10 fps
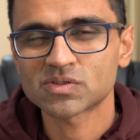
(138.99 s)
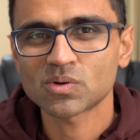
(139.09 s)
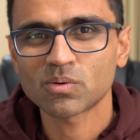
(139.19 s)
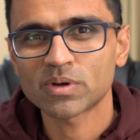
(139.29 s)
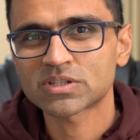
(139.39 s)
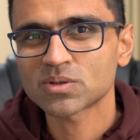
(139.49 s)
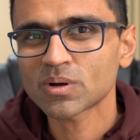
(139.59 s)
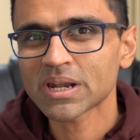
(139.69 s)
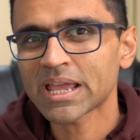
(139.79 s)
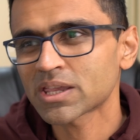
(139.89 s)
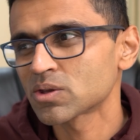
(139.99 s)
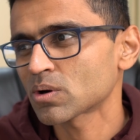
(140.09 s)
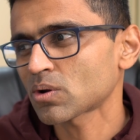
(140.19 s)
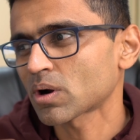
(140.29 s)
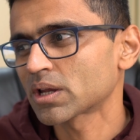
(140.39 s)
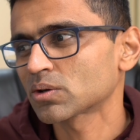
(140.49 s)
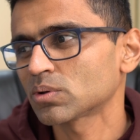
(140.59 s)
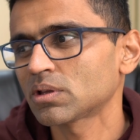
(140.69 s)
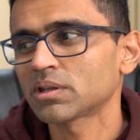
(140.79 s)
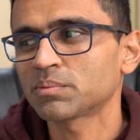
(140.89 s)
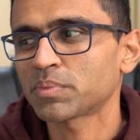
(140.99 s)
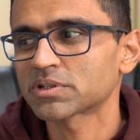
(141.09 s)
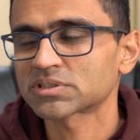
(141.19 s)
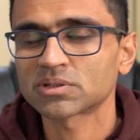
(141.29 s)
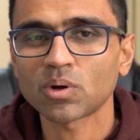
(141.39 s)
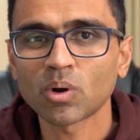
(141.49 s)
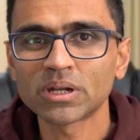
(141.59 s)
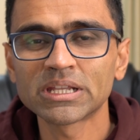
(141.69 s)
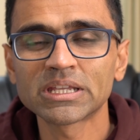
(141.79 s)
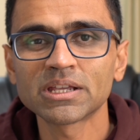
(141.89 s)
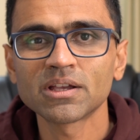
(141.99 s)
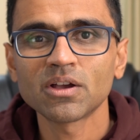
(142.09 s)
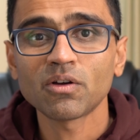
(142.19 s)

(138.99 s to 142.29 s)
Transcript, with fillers: So it's not like you're talking to that person only